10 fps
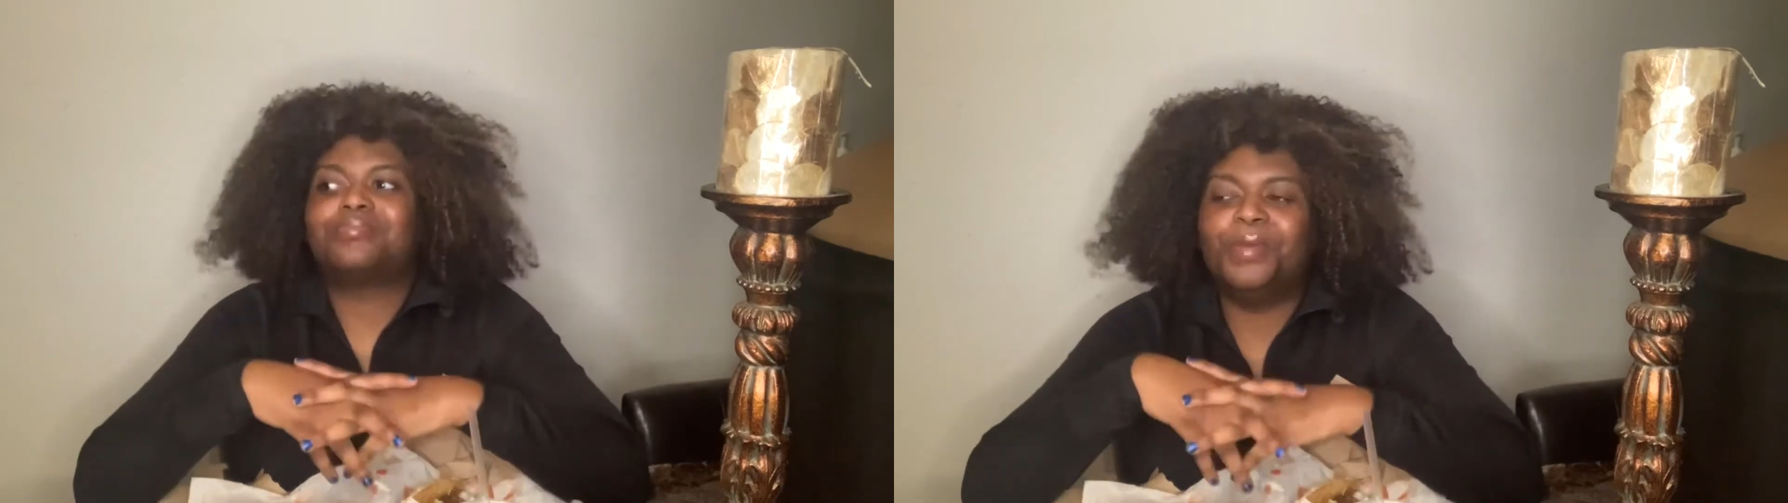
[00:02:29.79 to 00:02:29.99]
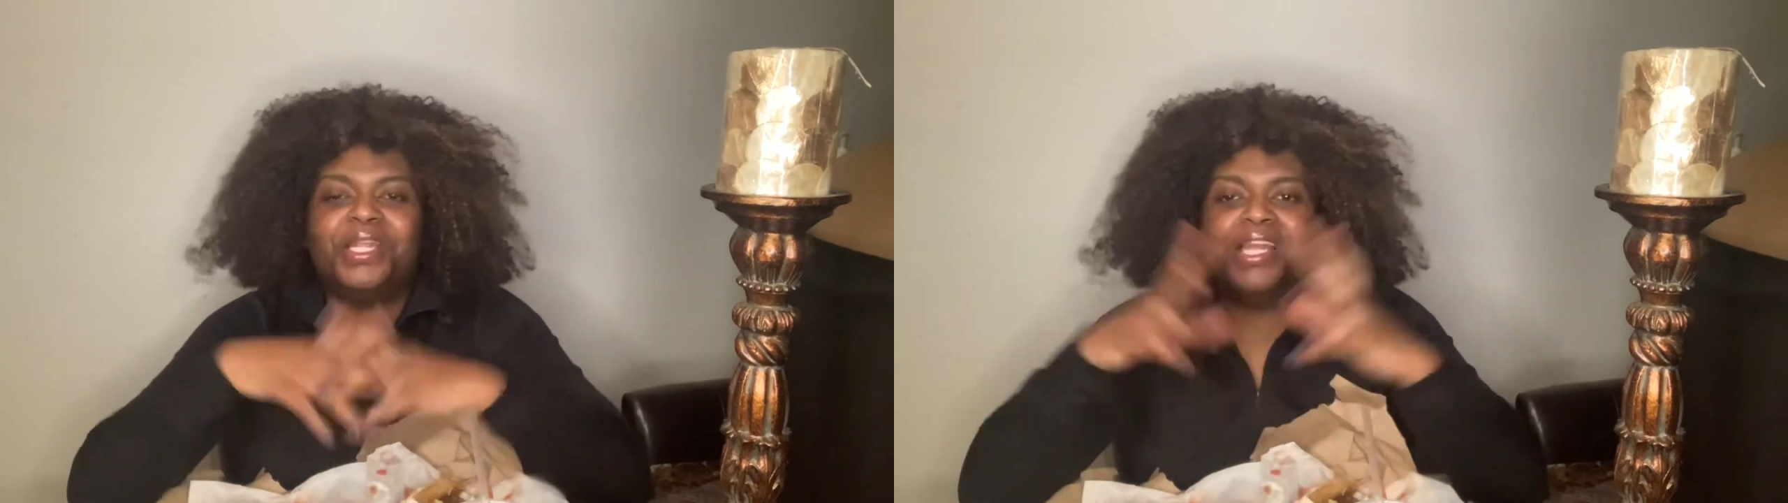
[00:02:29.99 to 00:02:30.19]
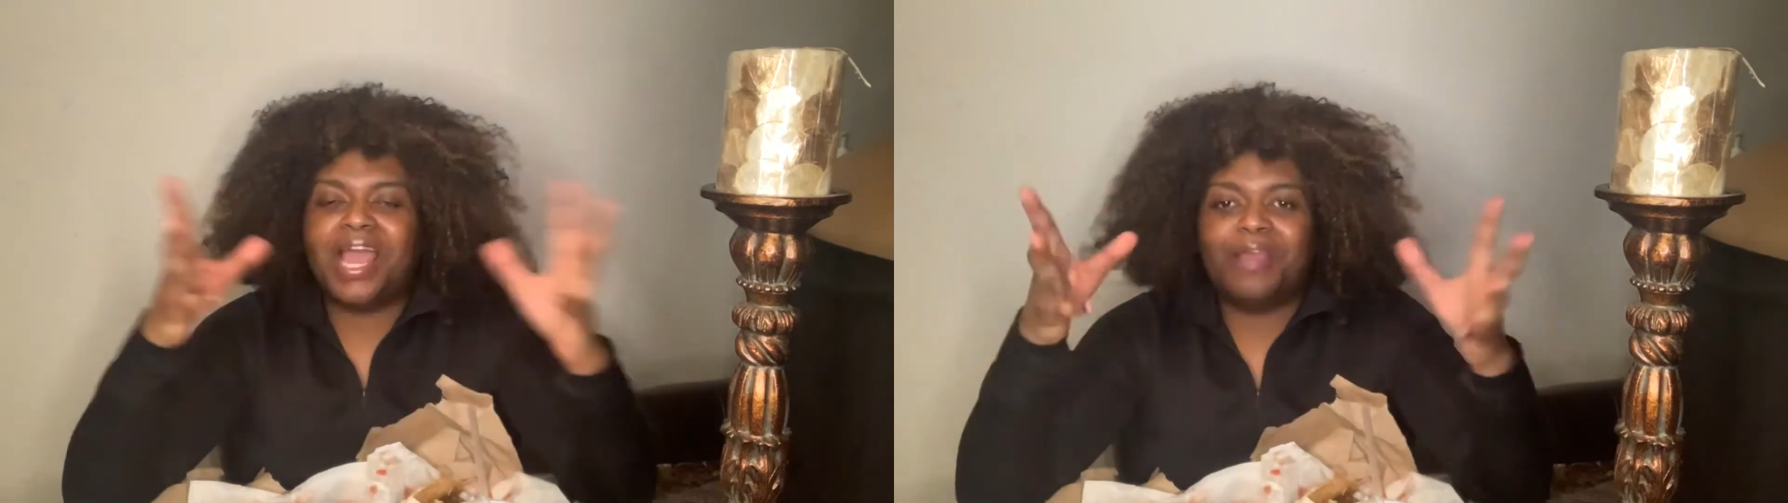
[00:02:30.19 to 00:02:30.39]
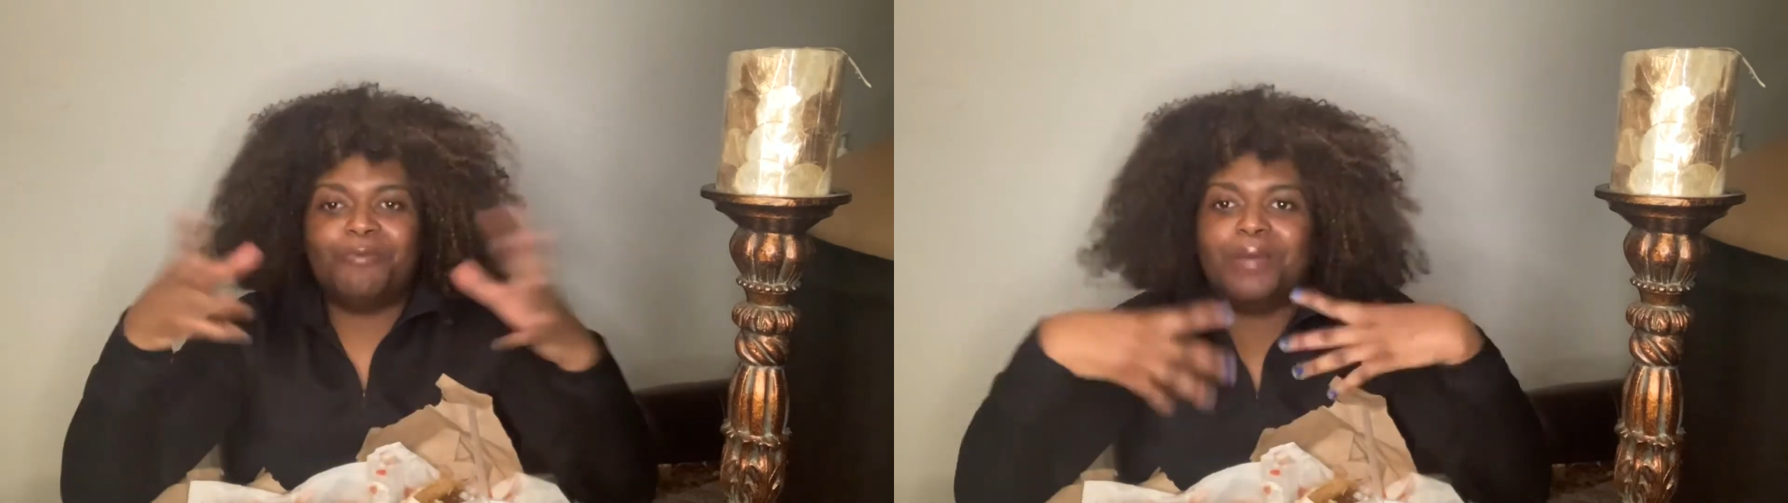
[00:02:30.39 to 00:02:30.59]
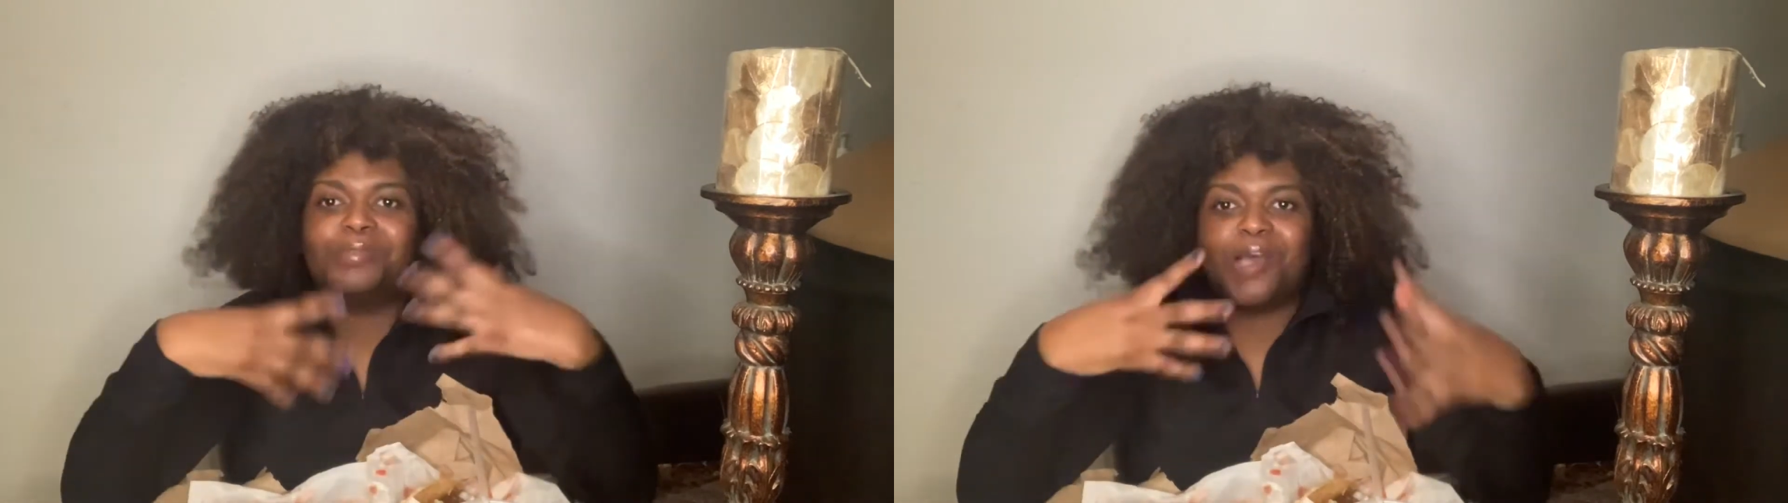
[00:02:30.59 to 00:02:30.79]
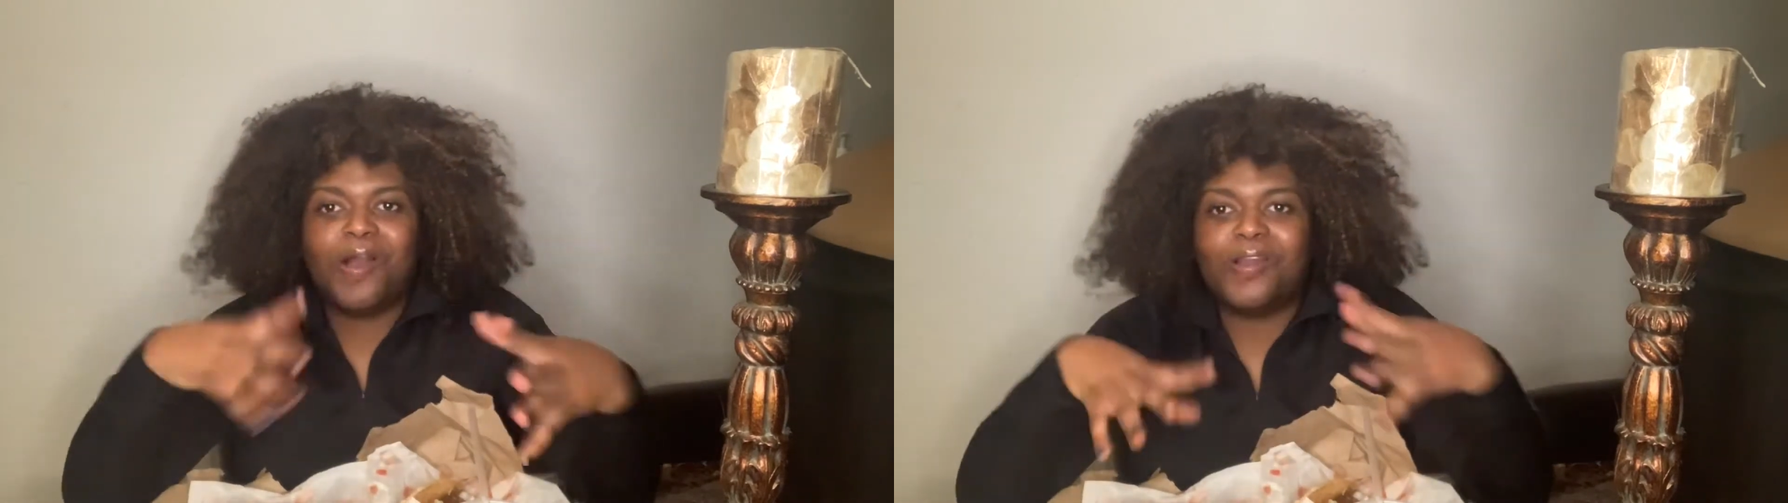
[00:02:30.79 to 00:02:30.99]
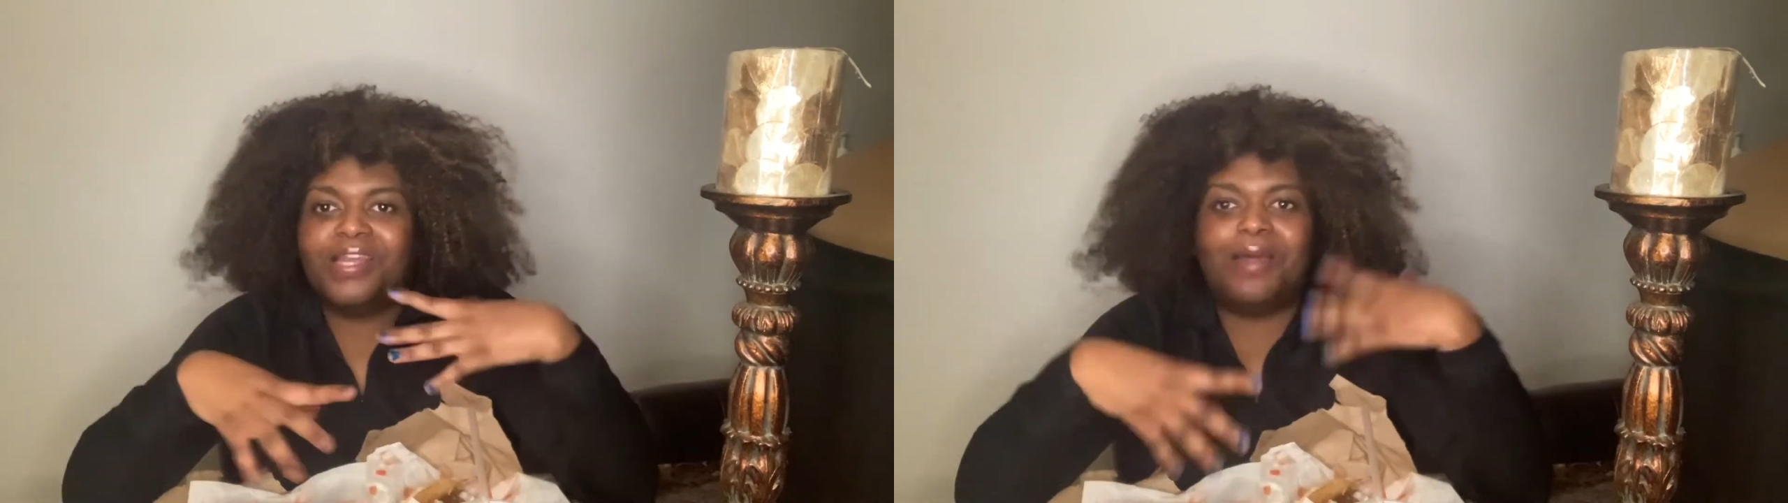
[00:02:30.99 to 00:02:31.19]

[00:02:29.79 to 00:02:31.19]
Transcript: And then like when I'm talking,